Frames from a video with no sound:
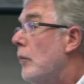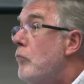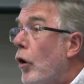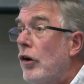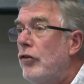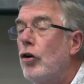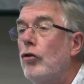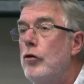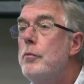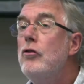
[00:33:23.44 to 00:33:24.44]
modest
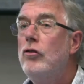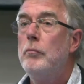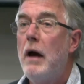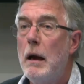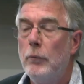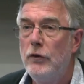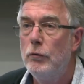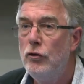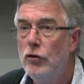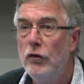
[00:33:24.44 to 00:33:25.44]
contribution perhaps to
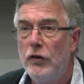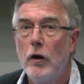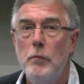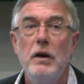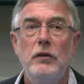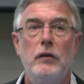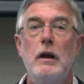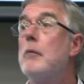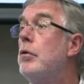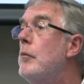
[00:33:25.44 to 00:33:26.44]
reducing
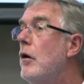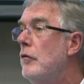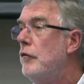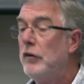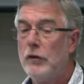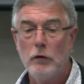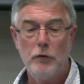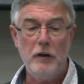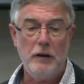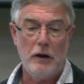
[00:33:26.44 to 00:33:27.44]
obesity and promote physical
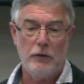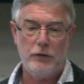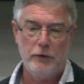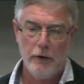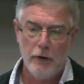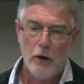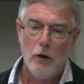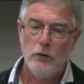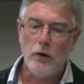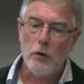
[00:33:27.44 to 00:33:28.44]
fitness.
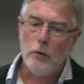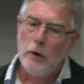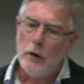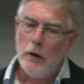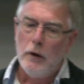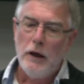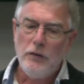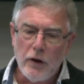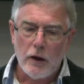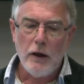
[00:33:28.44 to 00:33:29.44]
So
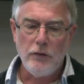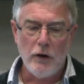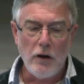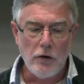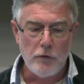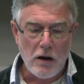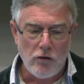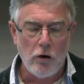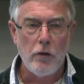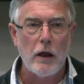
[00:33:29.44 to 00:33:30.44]
it's an
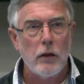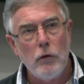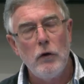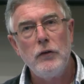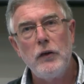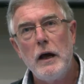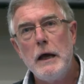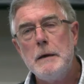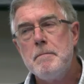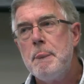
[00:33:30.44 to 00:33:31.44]
intervention that there is
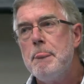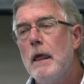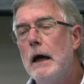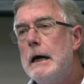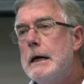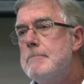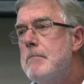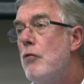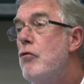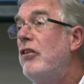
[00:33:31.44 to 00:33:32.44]
a
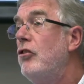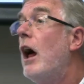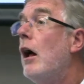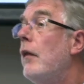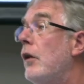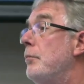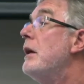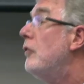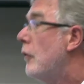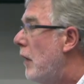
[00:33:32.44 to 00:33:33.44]
rationale that has
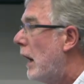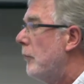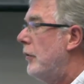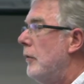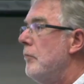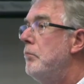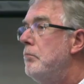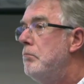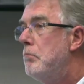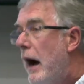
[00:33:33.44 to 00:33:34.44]
been developed
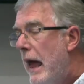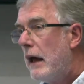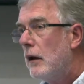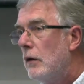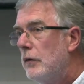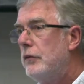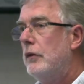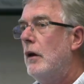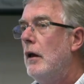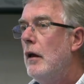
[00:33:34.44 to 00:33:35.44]
by adults
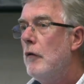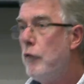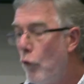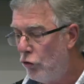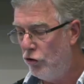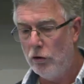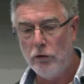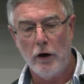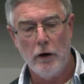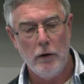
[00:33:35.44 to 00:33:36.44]
for
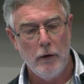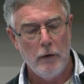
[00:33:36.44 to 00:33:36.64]
children.